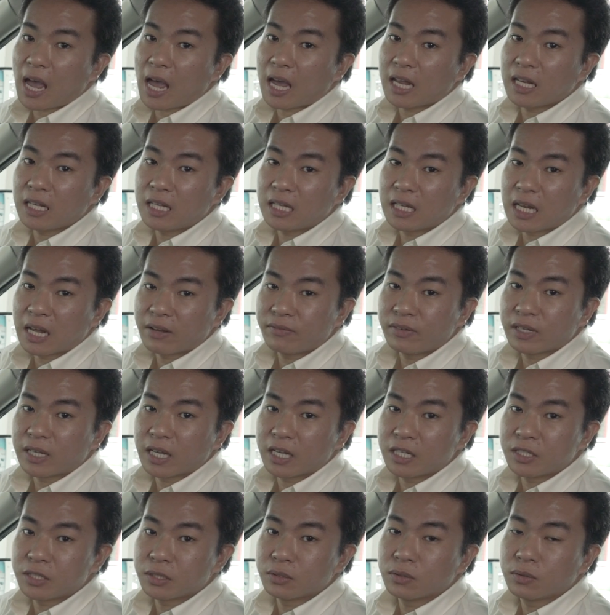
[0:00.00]
and
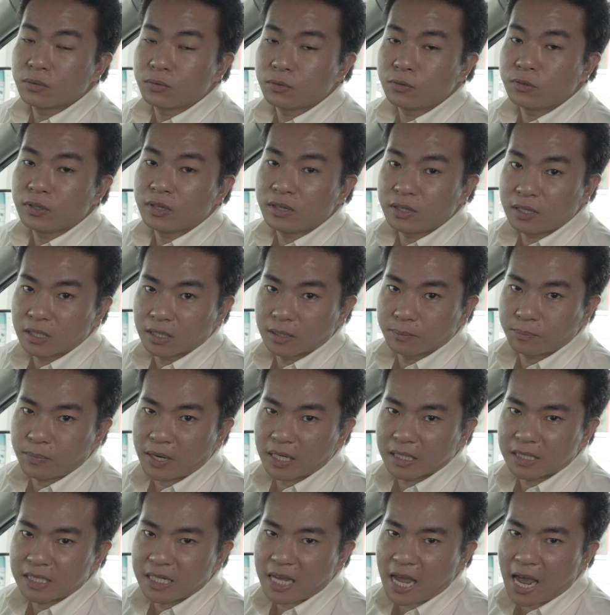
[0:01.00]
navigation through
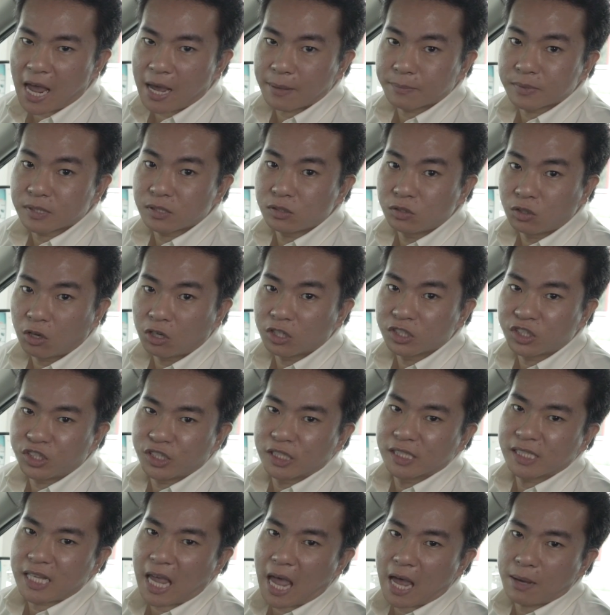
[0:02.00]
third-party apps, not
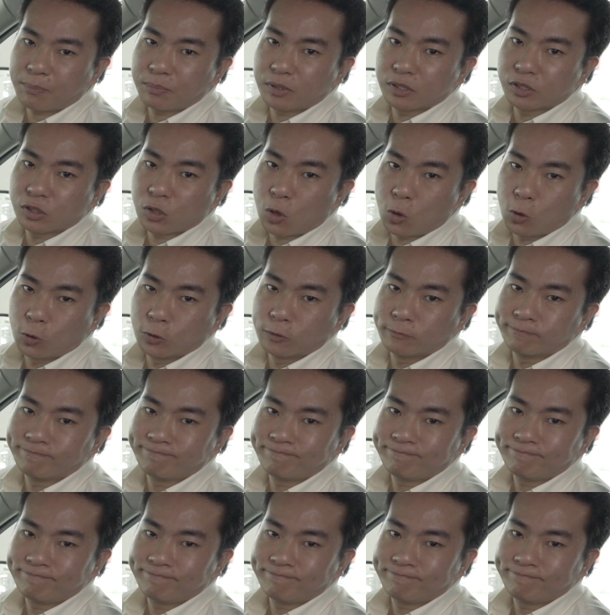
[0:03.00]
just Apple's own.